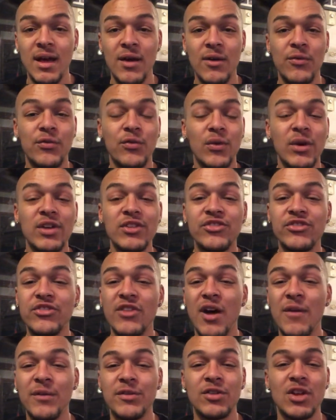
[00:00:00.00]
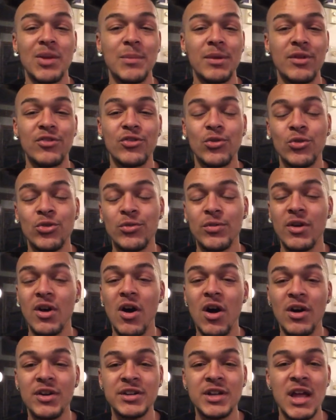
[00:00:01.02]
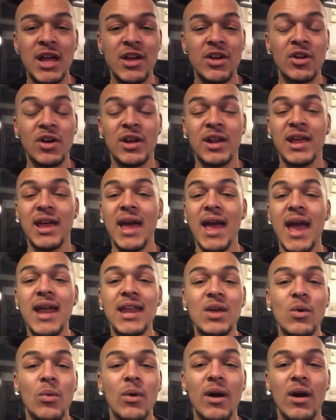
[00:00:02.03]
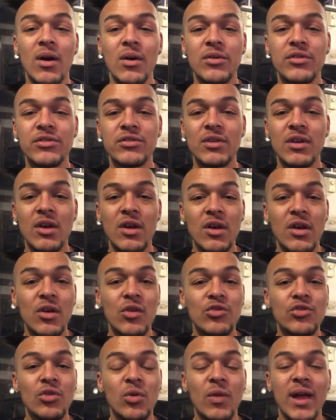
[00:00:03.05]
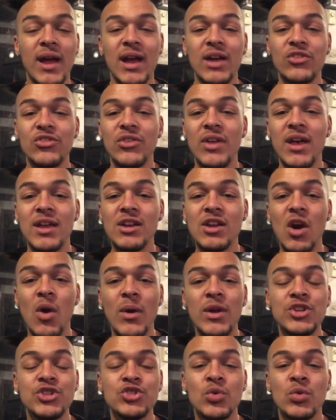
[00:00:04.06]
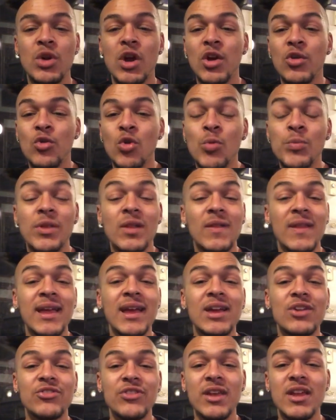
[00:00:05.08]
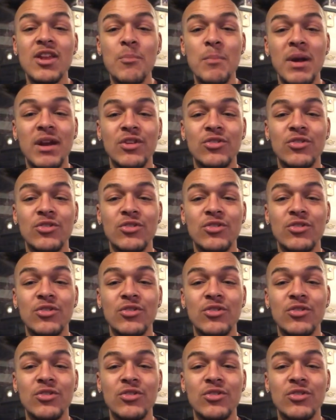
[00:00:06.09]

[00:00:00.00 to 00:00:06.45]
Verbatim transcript: free stuff, a ton of exclusive content you're not gonna get anywhere else. So like I said, go ahead and join our group. The link is in my